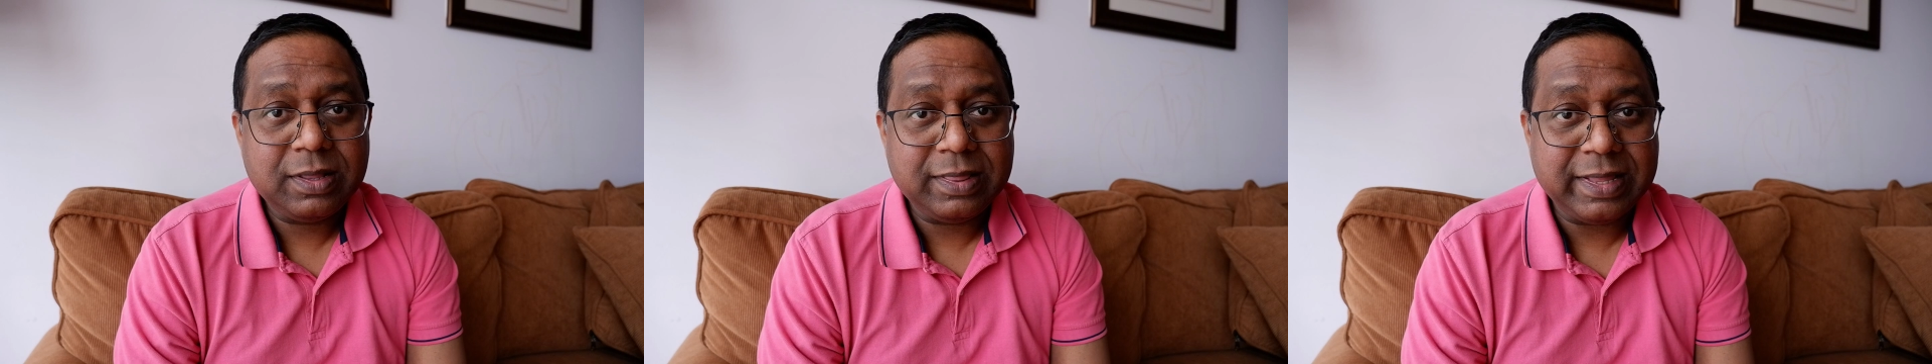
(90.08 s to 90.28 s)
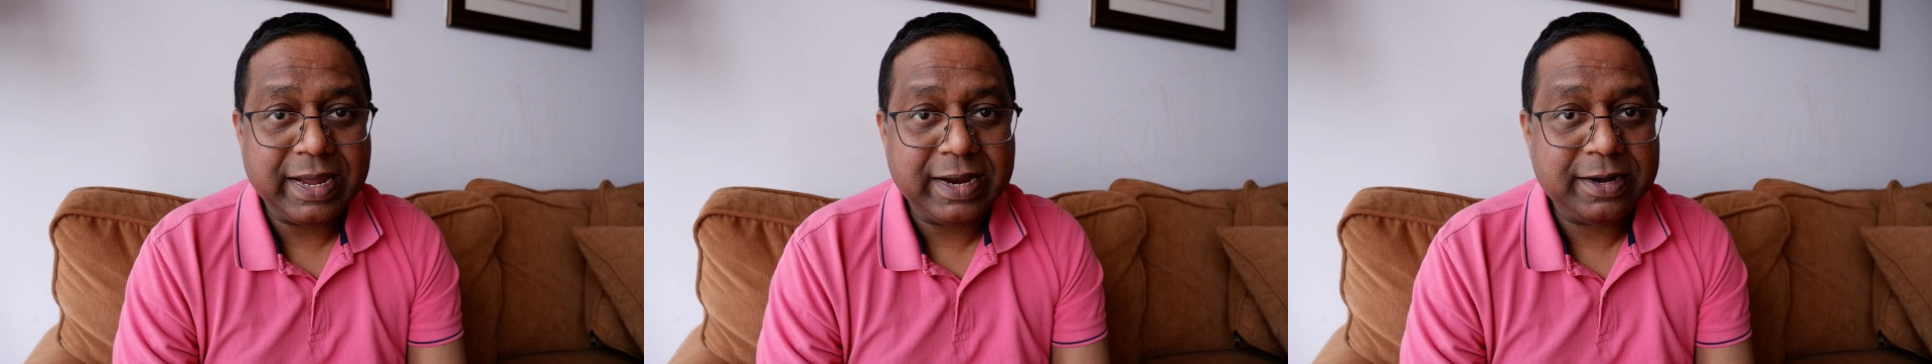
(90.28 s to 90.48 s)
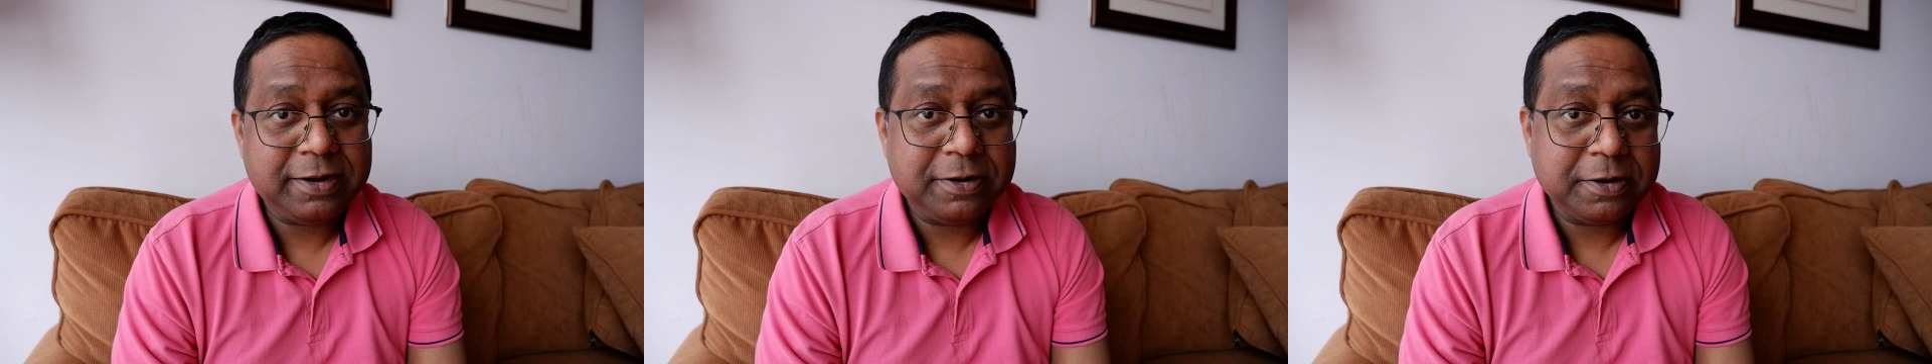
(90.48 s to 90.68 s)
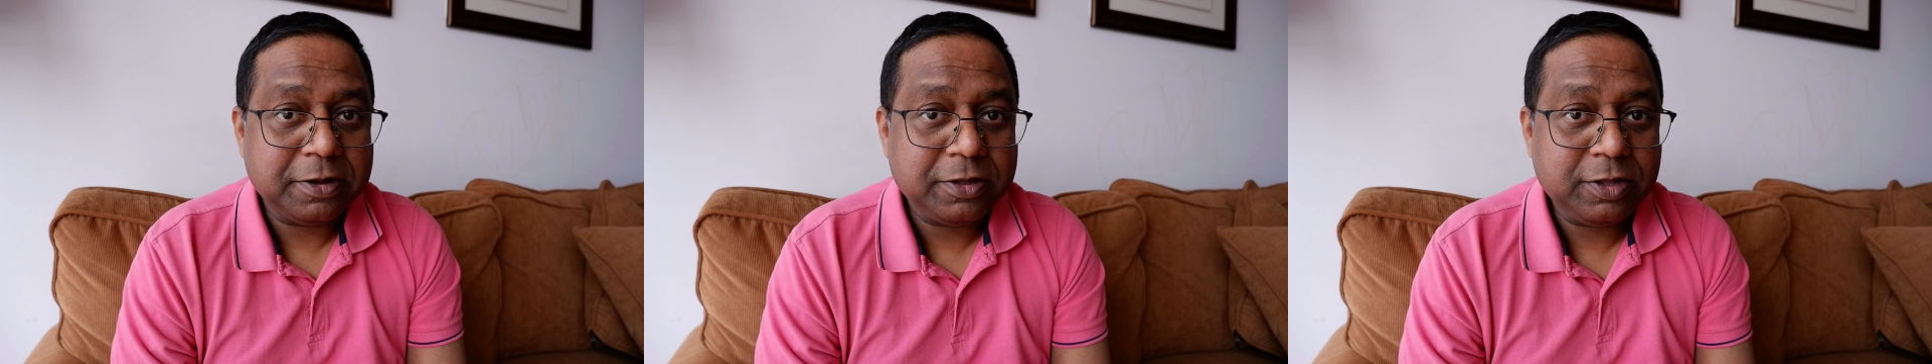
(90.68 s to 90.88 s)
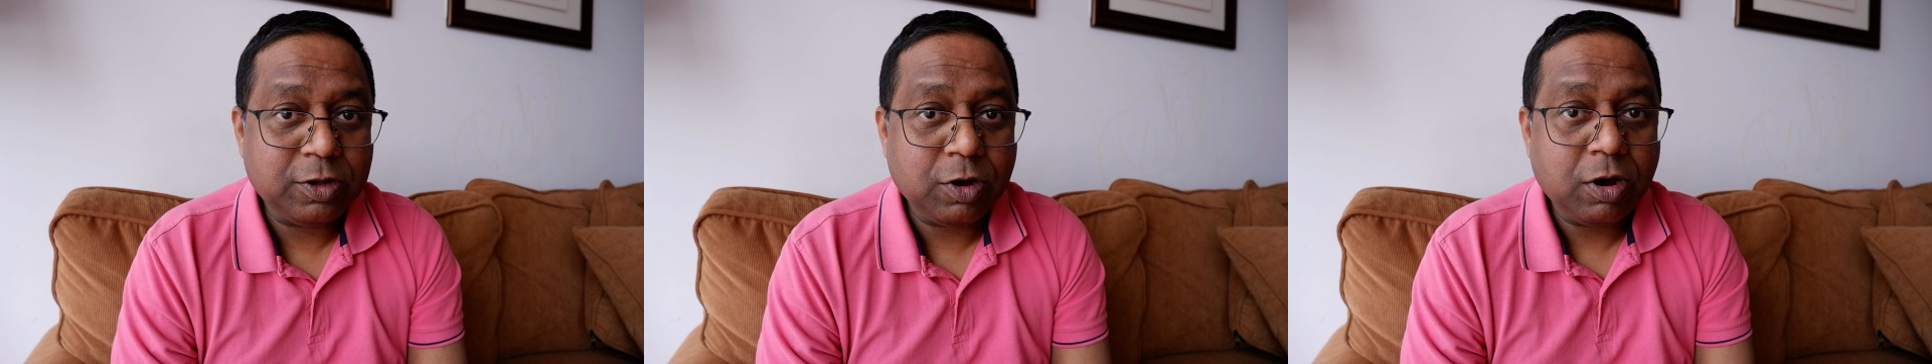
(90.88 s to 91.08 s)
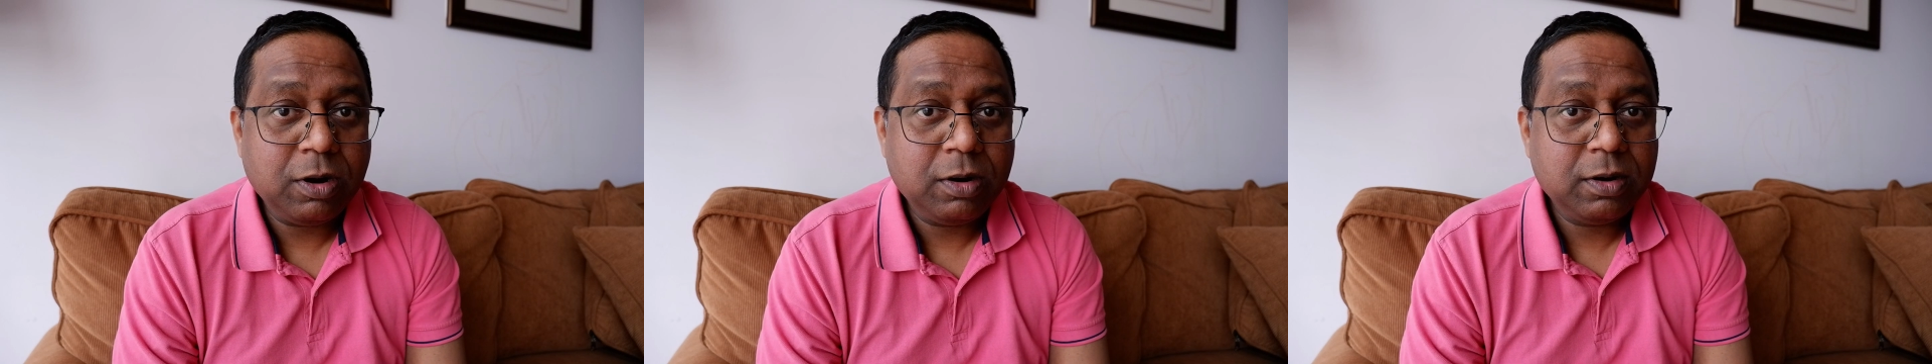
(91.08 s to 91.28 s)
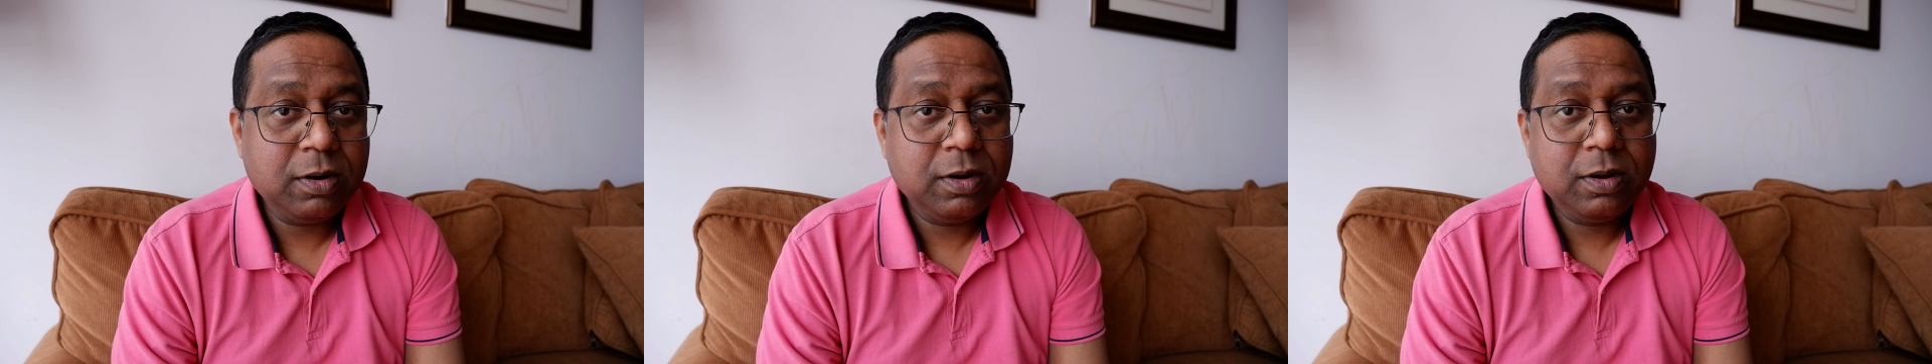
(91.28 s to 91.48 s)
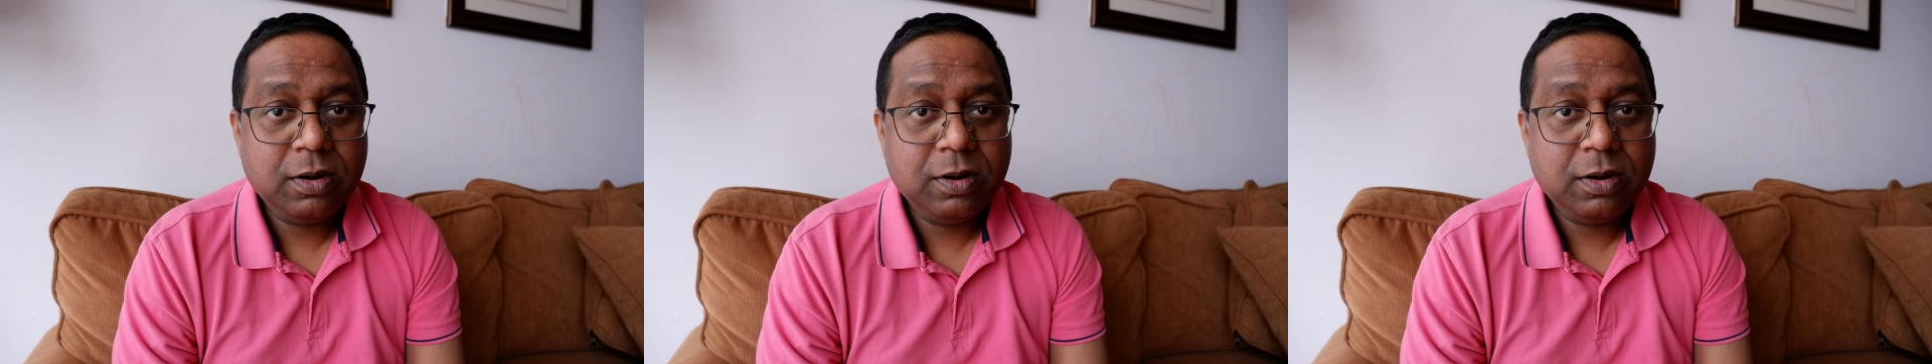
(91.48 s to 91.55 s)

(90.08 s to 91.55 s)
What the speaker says: that your